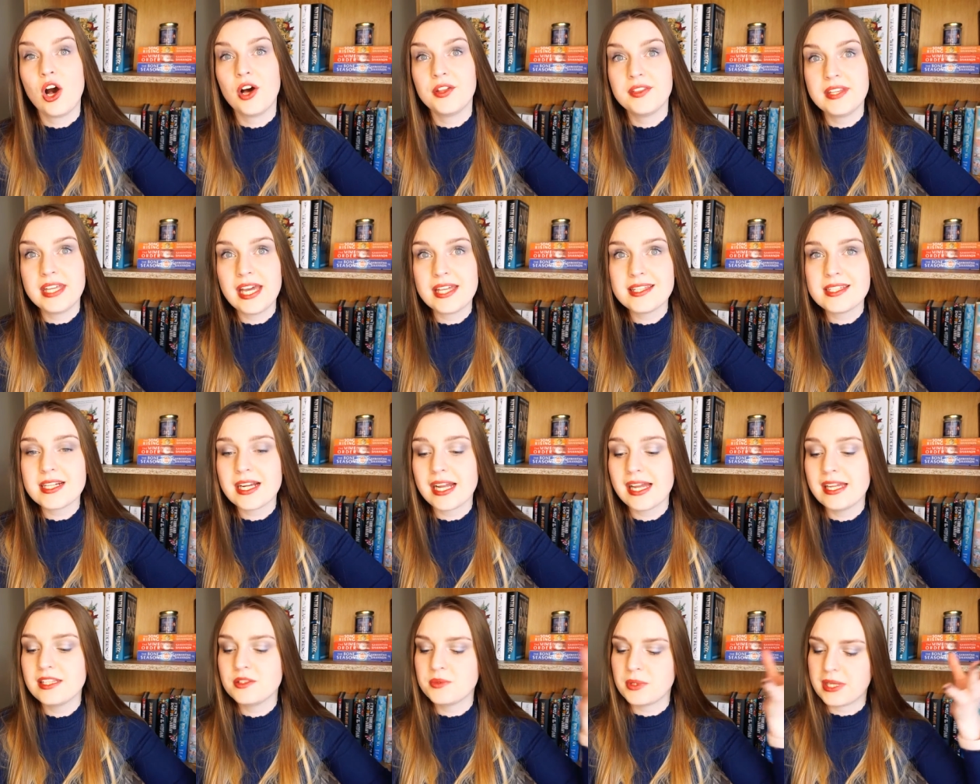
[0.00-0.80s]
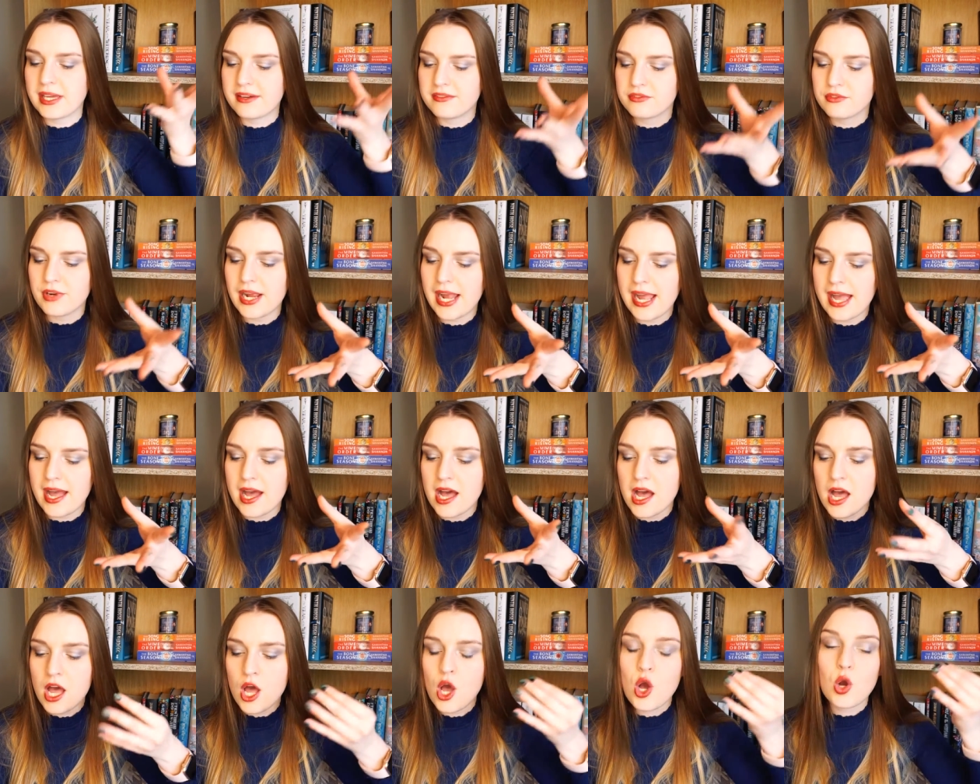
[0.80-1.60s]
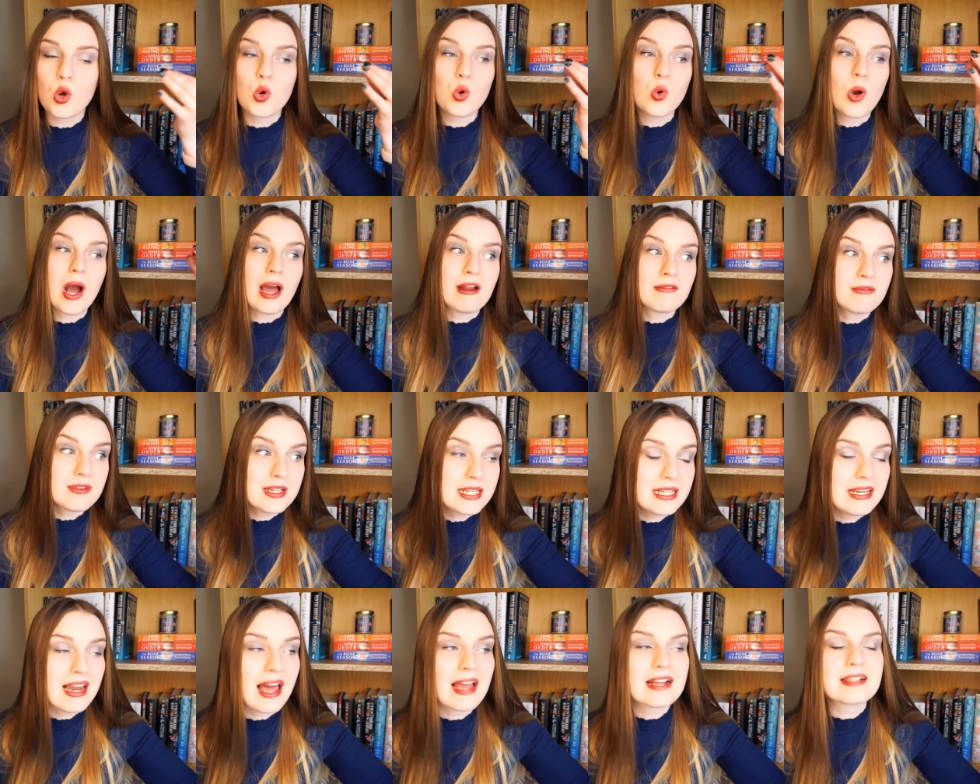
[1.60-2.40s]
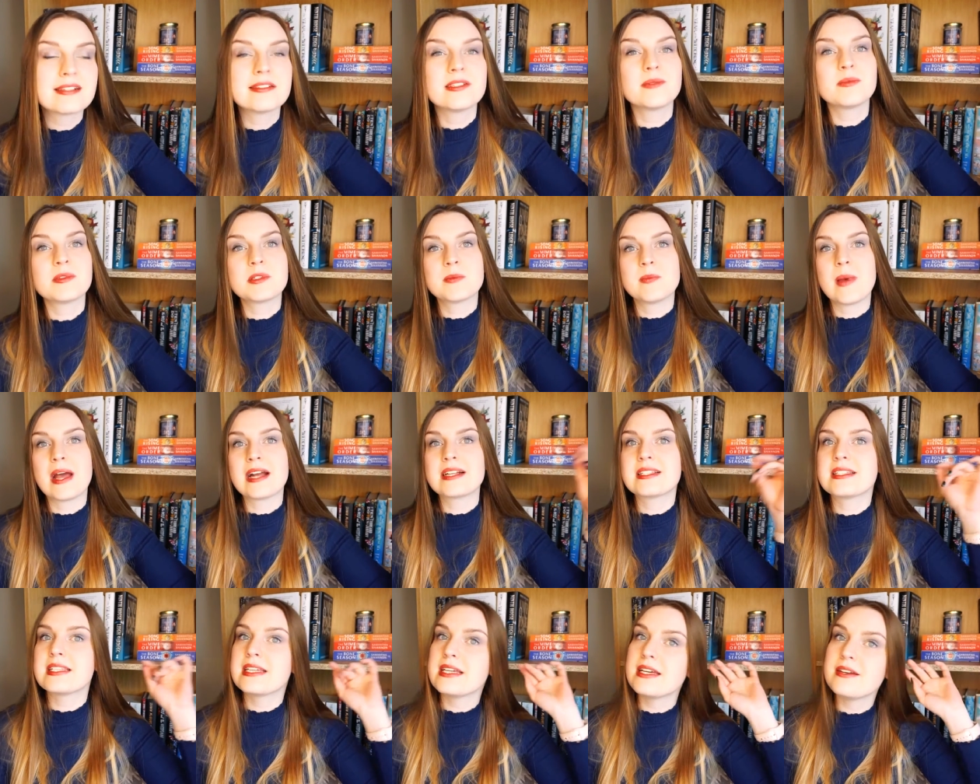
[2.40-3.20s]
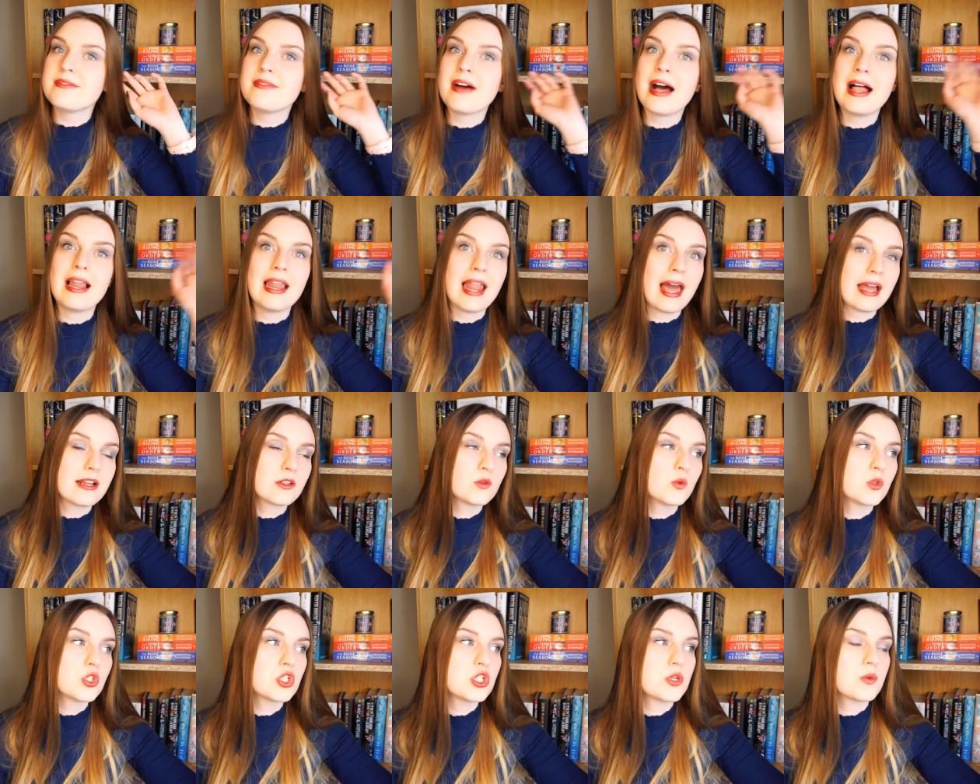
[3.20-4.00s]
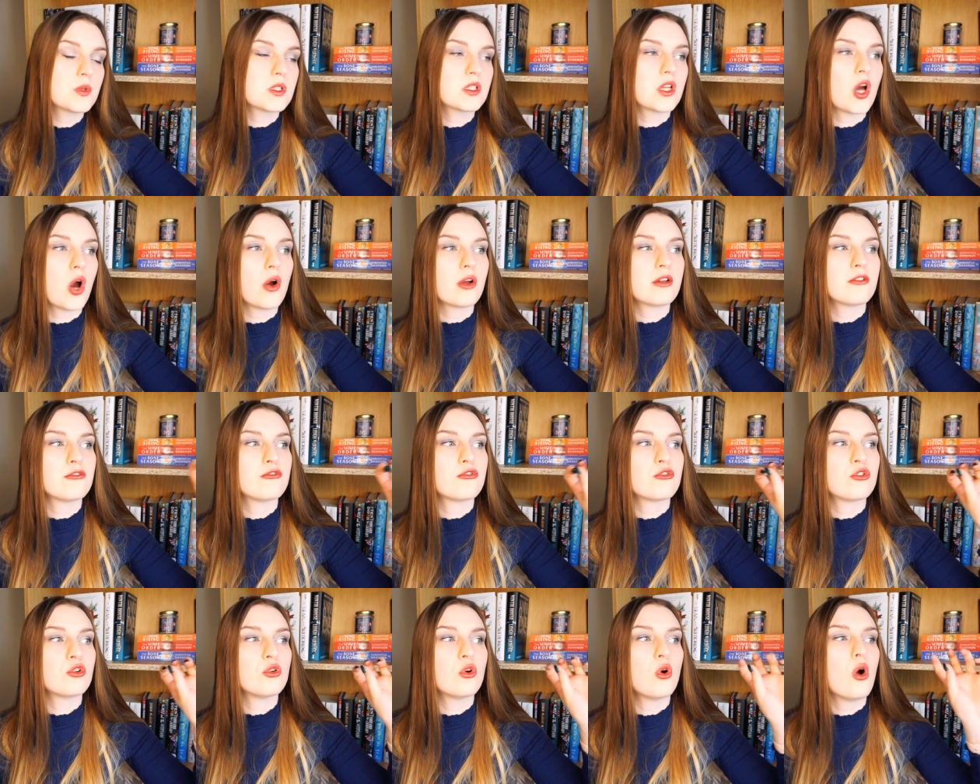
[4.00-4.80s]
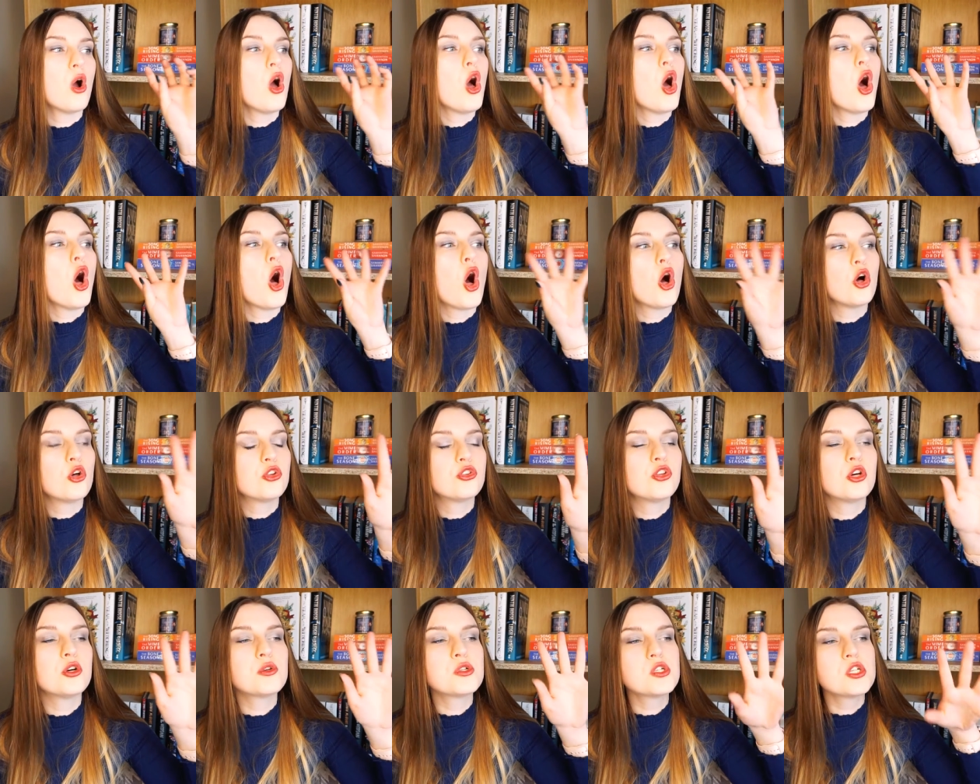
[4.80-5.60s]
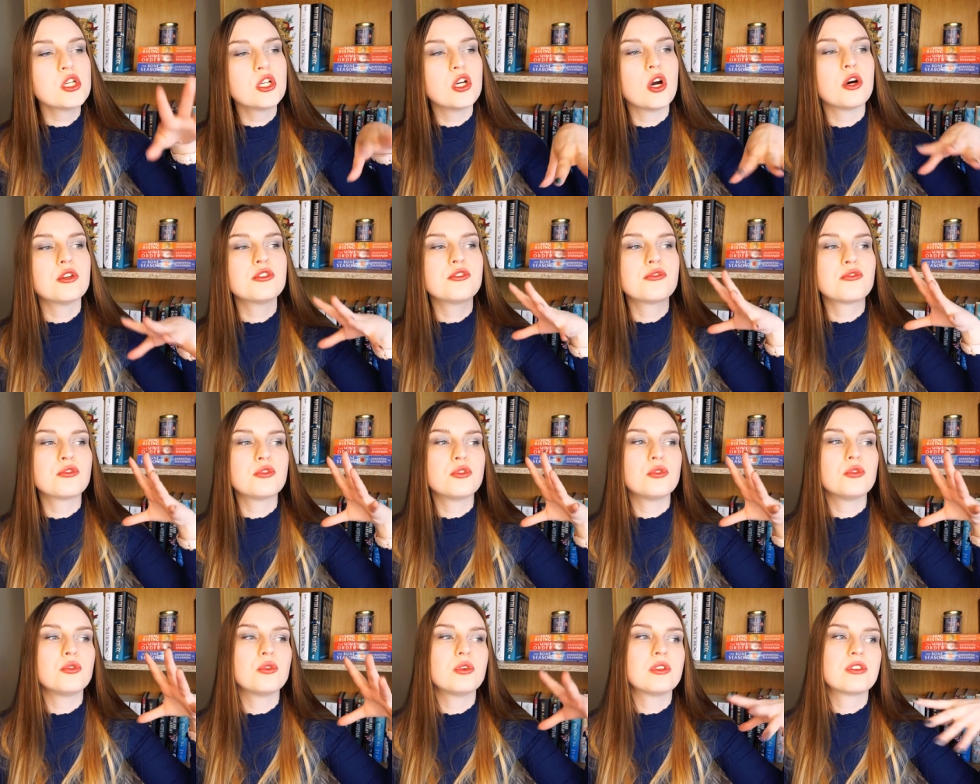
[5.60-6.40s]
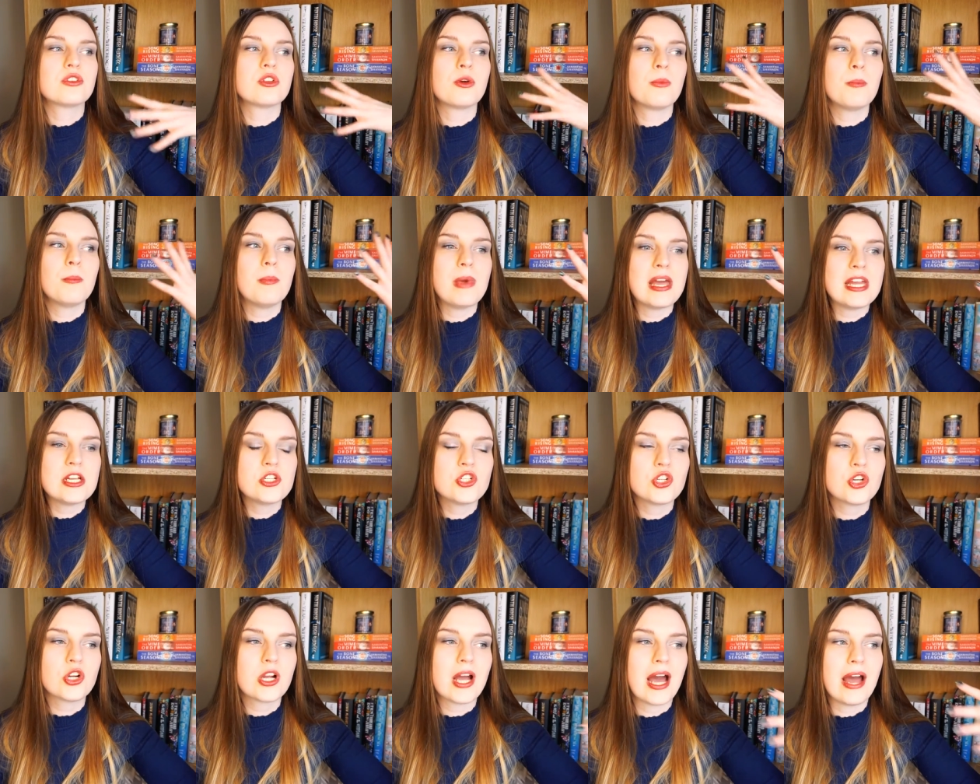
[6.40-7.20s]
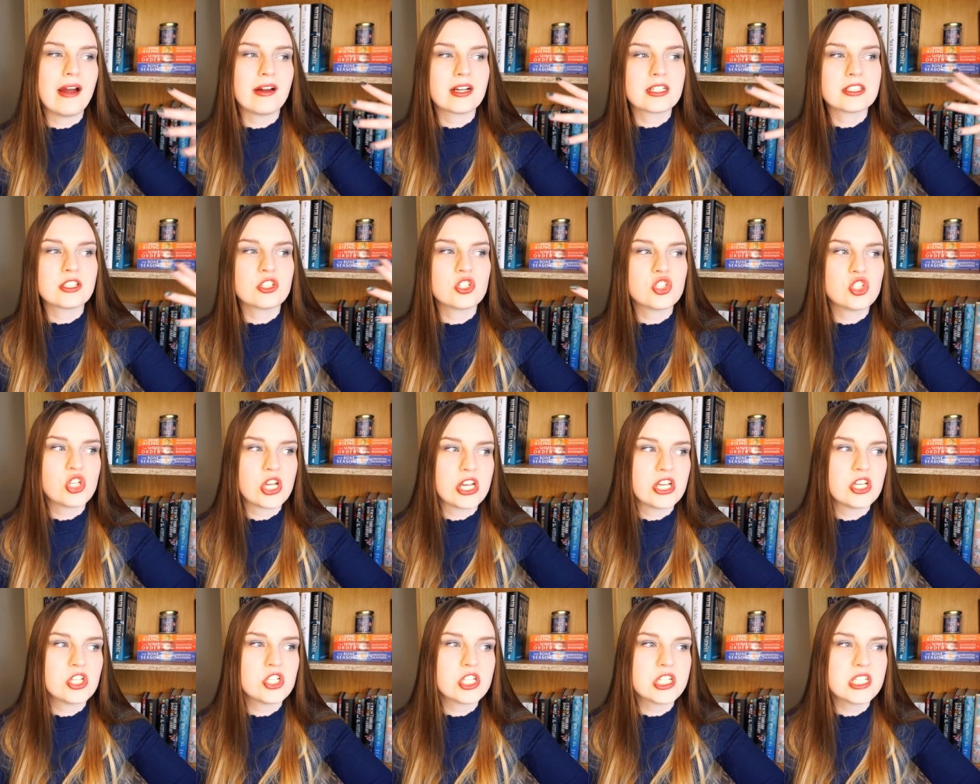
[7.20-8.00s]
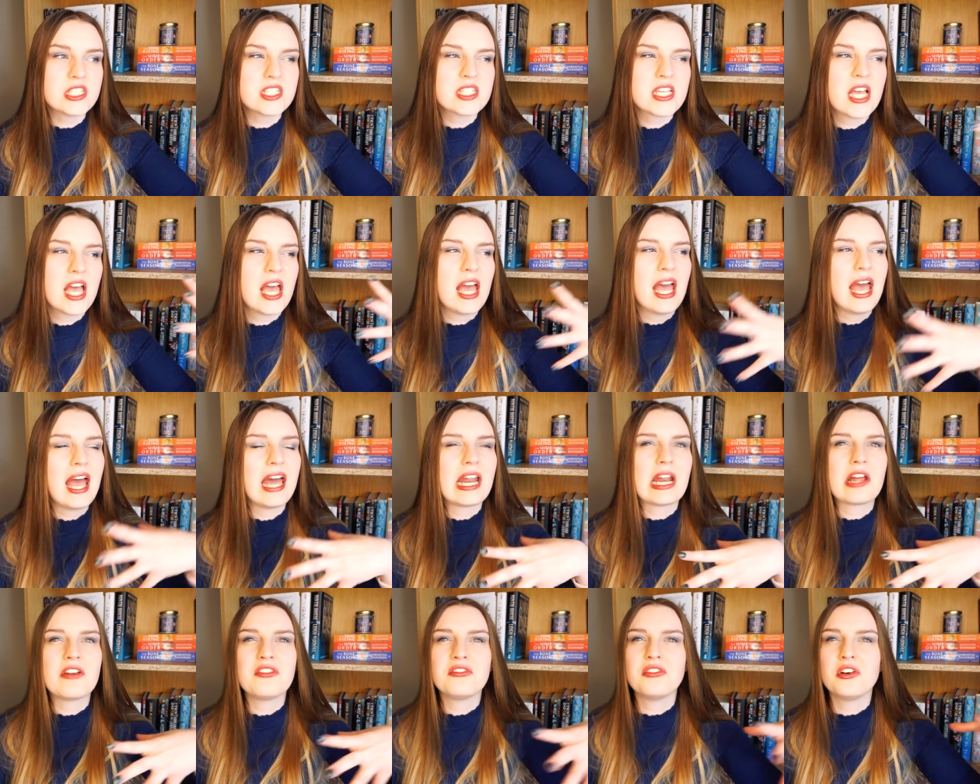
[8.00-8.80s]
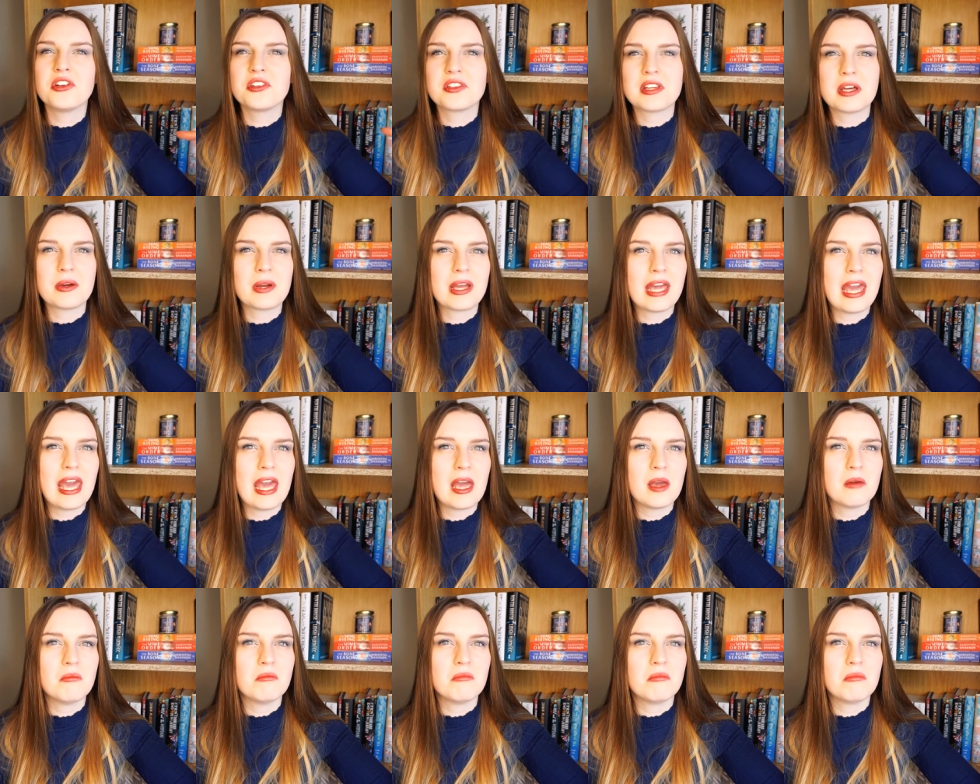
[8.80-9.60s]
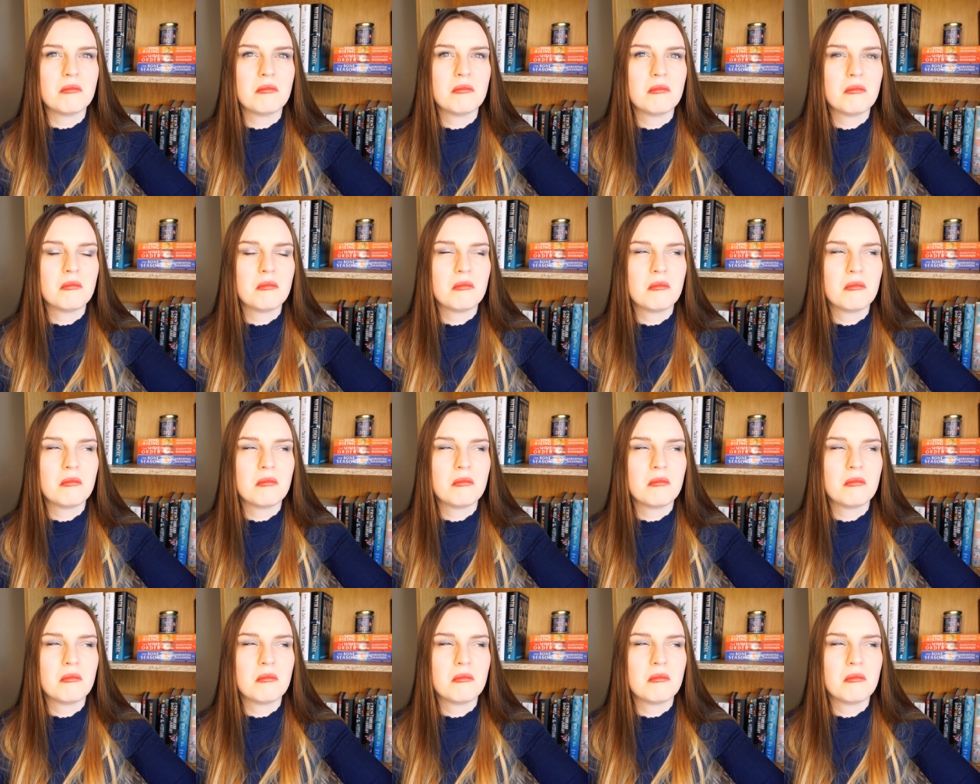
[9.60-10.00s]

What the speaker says: On the other hand, we have Rhea, who I really liked her perspective. I liked what she was going through. Although she goes through some major character changes, and I thought that came